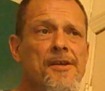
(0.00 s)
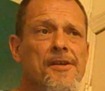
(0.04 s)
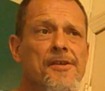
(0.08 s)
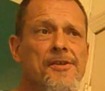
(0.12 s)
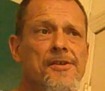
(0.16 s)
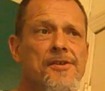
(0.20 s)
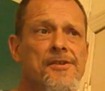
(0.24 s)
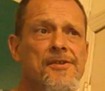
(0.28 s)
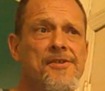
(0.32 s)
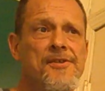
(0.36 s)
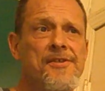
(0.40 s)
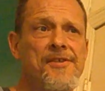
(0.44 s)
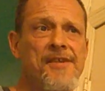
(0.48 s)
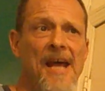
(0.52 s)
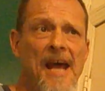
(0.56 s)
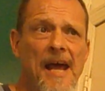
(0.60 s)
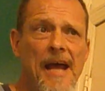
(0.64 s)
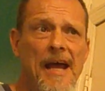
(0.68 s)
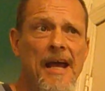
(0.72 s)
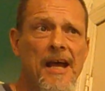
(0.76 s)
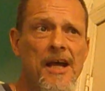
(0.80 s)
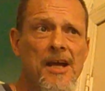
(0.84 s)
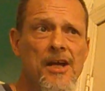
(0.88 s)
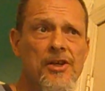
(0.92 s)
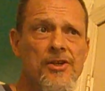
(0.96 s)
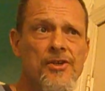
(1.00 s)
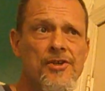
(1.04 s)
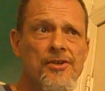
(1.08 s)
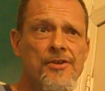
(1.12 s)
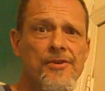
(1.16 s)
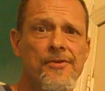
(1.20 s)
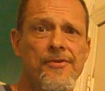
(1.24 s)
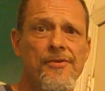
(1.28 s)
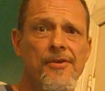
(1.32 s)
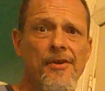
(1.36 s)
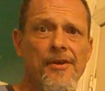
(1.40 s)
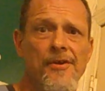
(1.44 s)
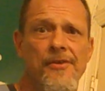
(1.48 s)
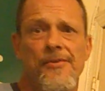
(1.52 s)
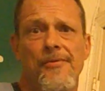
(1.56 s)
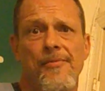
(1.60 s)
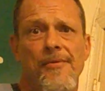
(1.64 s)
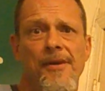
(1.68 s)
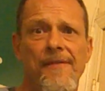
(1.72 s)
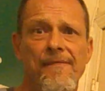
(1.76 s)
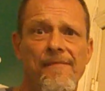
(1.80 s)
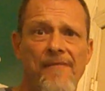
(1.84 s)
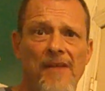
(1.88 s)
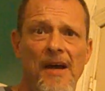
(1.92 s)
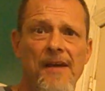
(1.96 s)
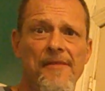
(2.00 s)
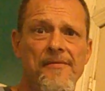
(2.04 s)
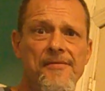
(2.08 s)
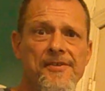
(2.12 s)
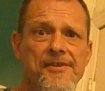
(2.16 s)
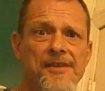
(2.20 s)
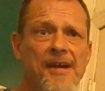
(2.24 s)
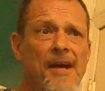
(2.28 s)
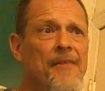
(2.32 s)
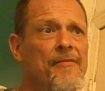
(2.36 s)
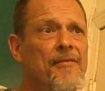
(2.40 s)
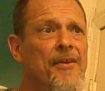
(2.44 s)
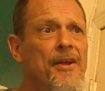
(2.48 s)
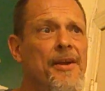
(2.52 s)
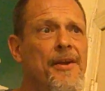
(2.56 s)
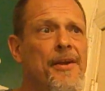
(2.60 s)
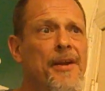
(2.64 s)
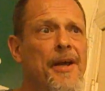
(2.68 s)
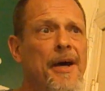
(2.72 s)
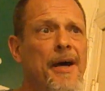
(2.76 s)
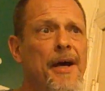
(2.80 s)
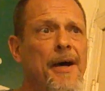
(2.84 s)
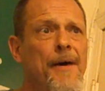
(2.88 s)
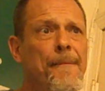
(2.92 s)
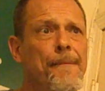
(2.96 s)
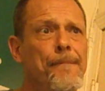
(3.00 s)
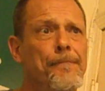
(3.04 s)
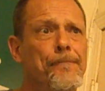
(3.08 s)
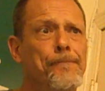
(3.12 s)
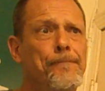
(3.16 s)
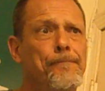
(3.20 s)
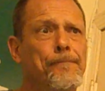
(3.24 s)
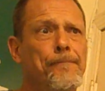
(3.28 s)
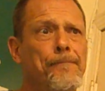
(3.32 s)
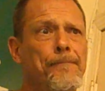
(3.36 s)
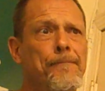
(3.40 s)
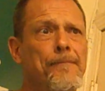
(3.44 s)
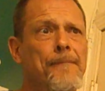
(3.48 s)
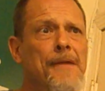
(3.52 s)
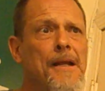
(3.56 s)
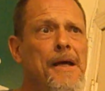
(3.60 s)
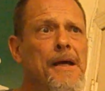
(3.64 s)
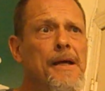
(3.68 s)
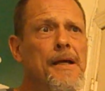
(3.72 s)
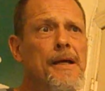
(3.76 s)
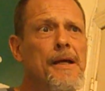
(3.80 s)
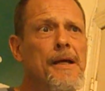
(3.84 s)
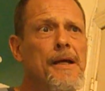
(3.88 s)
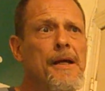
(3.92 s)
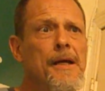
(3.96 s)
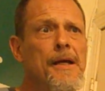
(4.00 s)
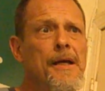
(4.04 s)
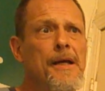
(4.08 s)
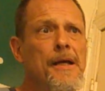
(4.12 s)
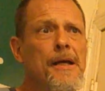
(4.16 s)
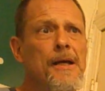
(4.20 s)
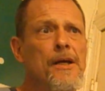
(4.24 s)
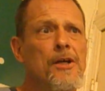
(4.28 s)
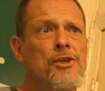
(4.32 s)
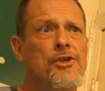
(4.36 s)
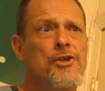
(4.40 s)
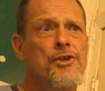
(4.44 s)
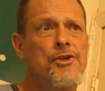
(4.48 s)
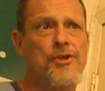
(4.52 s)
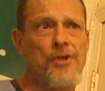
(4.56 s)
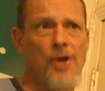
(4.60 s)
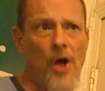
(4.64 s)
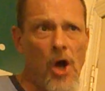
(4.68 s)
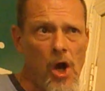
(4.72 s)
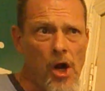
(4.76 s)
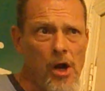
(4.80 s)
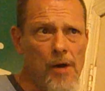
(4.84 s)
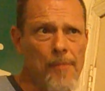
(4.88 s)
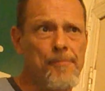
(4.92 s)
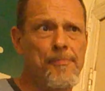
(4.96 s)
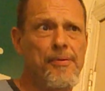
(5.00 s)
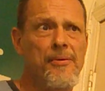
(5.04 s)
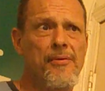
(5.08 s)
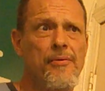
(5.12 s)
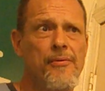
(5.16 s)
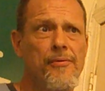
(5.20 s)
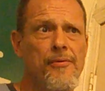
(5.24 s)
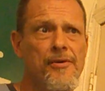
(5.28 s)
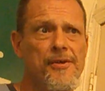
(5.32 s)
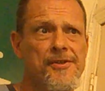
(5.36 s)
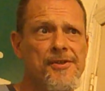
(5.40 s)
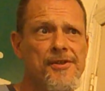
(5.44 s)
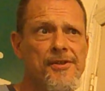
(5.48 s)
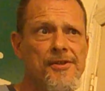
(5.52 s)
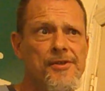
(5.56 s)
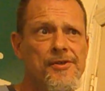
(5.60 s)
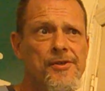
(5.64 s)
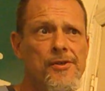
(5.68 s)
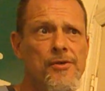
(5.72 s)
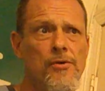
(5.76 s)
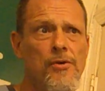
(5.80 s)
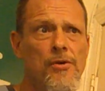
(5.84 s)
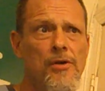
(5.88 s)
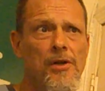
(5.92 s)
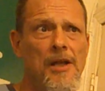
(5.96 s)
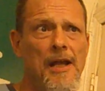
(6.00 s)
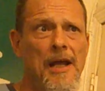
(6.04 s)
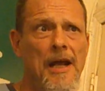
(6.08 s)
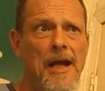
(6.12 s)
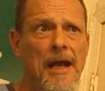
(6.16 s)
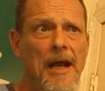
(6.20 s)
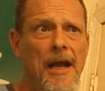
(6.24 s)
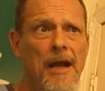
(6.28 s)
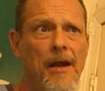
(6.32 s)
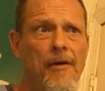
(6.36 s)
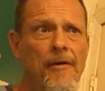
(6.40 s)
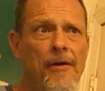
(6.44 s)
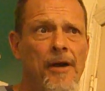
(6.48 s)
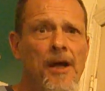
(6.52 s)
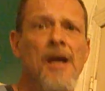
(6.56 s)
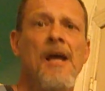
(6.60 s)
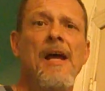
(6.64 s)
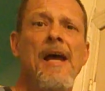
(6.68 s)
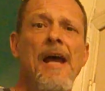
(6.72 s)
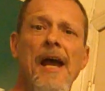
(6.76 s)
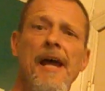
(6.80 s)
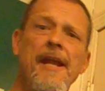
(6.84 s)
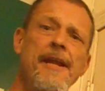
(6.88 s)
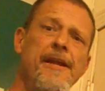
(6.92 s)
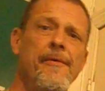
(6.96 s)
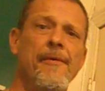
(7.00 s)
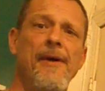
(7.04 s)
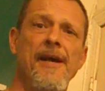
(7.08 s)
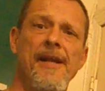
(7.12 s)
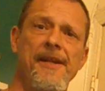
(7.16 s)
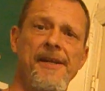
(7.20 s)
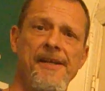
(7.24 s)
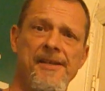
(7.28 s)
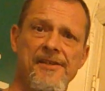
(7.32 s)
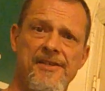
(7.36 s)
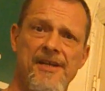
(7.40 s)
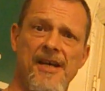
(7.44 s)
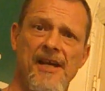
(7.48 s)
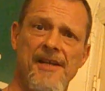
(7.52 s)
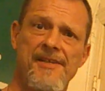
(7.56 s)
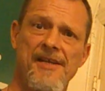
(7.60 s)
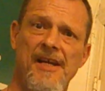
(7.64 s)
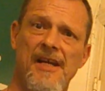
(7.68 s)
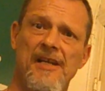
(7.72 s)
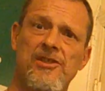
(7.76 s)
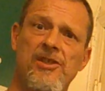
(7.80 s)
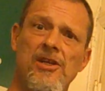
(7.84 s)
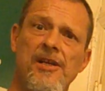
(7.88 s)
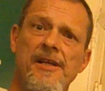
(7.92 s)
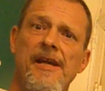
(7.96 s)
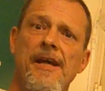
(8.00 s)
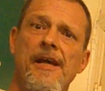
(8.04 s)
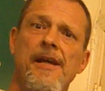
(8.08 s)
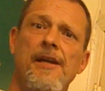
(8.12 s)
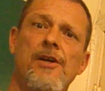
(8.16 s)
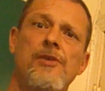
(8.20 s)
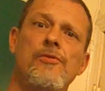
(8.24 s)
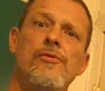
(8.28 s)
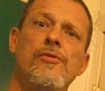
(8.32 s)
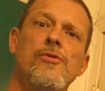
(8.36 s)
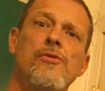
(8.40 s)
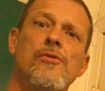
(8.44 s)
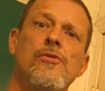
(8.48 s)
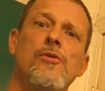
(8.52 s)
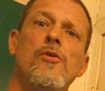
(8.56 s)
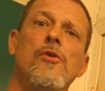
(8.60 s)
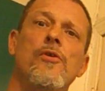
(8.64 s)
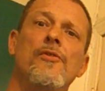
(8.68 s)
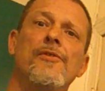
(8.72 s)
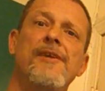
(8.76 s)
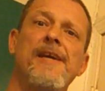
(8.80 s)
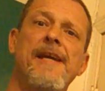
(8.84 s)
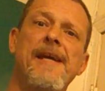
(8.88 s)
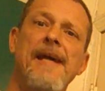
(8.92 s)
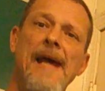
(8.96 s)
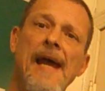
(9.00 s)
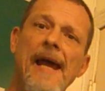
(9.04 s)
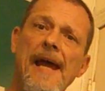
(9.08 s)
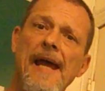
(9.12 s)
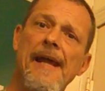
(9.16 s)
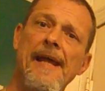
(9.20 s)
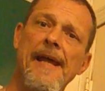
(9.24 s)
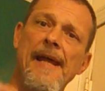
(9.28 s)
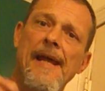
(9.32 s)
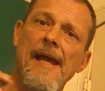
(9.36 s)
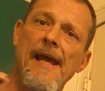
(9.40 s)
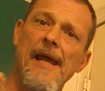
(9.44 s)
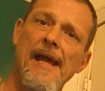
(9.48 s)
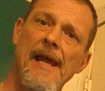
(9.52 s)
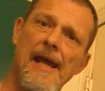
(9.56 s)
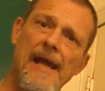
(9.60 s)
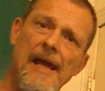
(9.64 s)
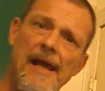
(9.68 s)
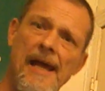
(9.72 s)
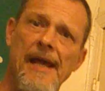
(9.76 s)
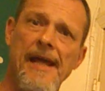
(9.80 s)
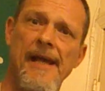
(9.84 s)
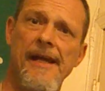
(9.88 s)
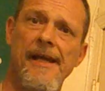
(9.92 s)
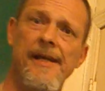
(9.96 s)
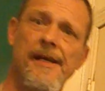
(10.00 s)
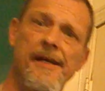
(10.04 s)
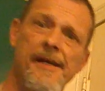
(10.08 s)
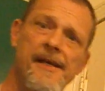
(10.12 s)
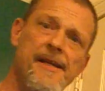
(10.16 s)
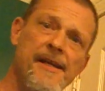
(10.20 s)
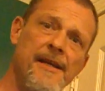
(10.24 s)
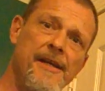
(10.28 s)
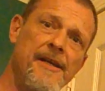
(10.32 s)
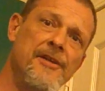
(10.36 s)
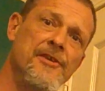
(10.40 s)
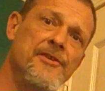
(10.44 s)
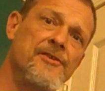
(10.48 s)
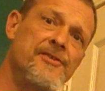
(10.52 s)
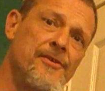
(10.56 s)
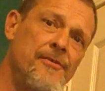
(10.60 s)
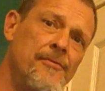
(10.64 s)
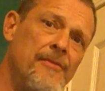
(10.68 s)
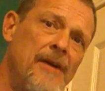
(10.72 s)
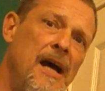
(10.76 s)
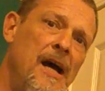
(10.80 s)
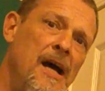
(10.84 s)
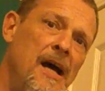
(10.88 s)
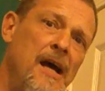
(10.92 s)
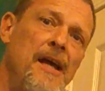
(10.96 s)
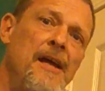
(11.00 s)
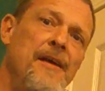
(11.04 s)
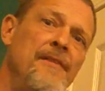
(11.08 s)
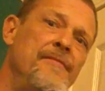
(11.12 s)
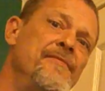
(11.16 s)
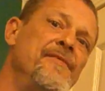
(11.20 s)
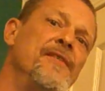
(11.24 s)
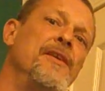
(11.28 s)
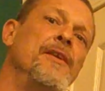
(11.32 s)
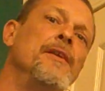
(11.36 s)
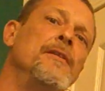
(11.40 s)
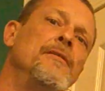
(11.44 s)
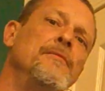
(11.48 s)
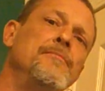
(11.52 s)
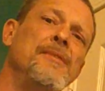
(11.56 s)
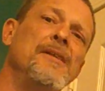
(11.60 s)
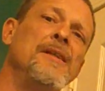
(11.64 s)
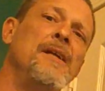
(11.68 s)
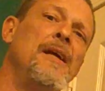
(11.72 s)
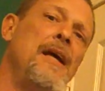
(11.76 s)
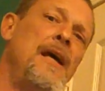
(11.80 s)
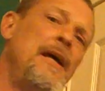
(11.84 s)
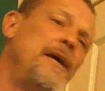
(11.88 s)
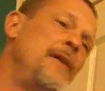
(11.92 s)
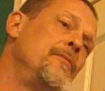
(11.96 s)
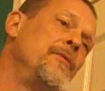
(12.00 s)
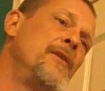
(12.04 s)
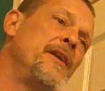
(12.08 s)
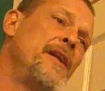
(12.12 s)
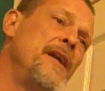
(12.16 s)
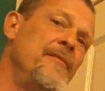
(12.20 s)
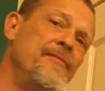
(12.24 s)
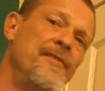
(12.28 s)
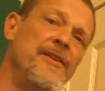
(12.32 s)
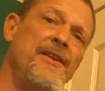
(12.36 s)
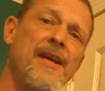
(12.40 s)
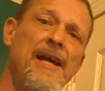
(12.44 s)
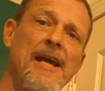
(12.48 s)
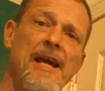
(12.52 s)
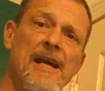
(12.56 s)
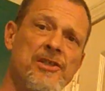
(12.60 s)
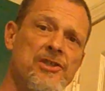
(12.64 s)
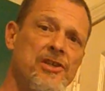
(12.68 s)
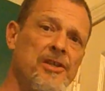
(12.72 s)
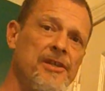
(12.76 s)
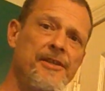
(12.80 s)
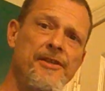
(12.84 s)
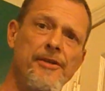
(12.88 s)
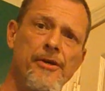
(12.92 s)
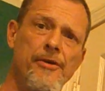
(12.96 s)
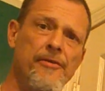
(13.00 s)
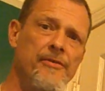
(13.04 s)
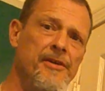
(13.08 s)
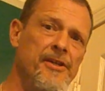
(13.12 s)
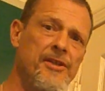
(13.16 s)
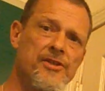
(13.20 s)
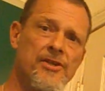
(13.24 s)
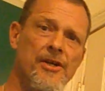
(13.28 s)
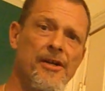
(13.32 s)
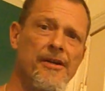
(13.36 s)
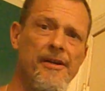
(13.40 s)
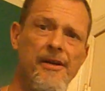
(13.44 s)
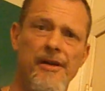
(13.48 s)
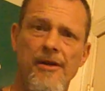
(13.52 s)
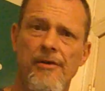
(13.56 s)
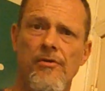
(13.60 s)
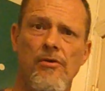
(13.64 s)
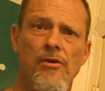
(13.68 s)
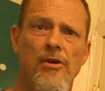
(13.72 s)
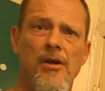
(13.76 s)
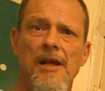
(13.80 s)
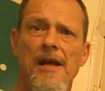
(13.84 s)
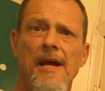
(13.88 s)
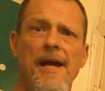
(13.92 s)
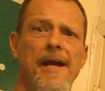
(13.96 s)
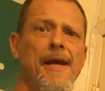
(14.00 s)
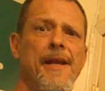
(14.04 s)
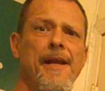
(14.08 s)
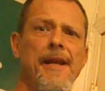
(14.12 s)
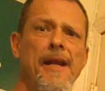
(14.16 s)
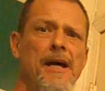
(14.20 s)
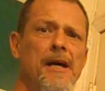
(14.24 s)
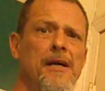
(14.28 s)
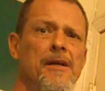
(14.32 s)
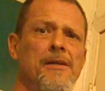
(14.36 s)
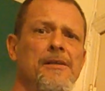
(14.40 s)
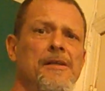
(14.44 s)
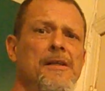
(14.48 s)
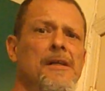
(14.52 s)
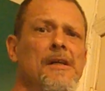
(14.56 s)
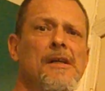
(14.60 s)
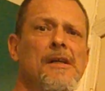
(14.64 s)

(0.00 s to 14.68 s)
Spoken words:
Sash, the 357, Sharp was in school that era. Anyway, these guys actually had a crew called K.A., Kings Arrive, you know, but hey, whatever. They actually knew each other. They were all hanging out.